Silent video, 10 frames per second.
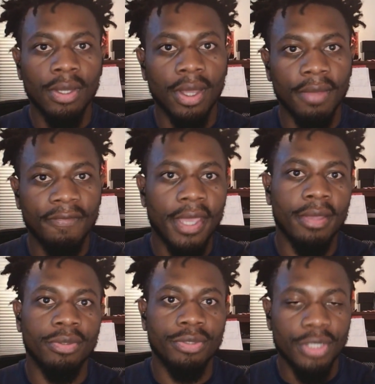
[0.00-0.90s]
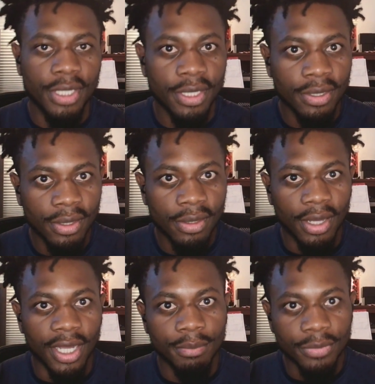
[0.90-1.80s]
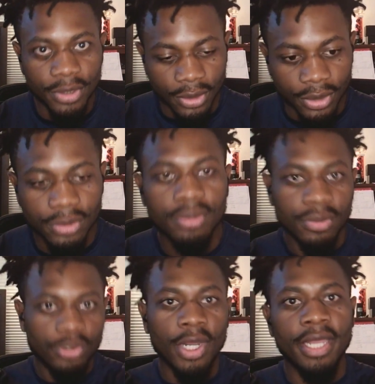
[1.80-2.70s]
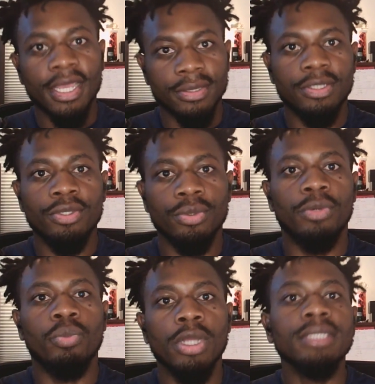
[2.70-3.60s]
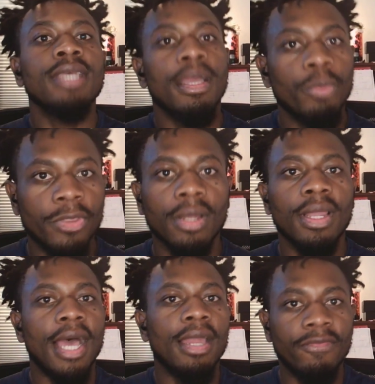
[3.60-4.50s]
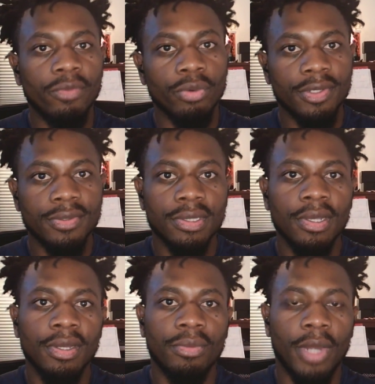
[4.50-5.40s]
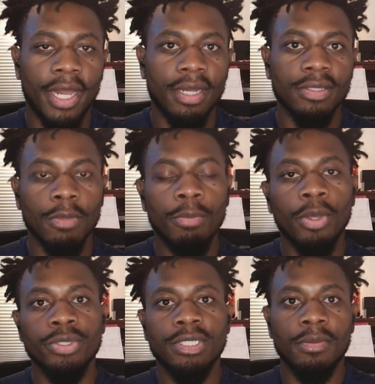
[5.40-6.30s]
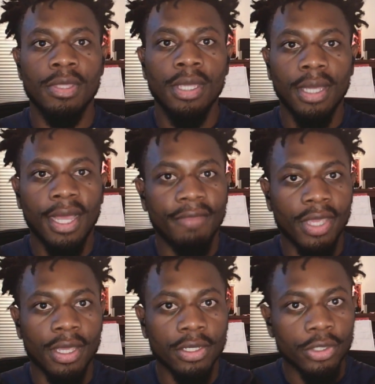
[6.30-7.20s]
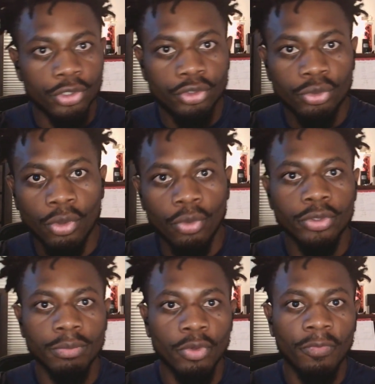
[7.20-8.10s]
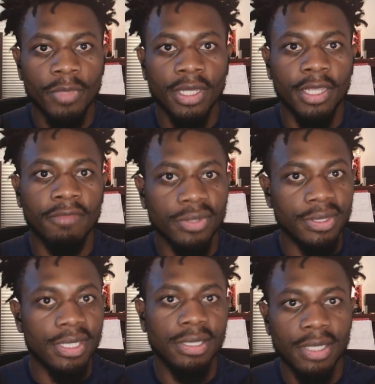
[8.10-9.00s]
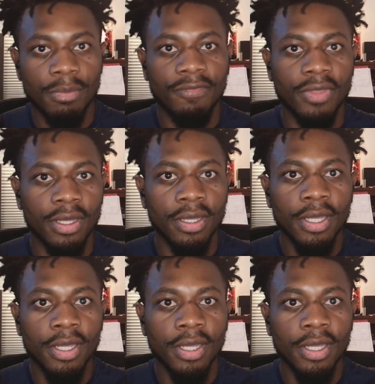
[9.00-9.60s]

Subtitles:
of energy, to try and execute at one time with a lot of force, right? As opposed to having a controlled movement. Like if you see some of the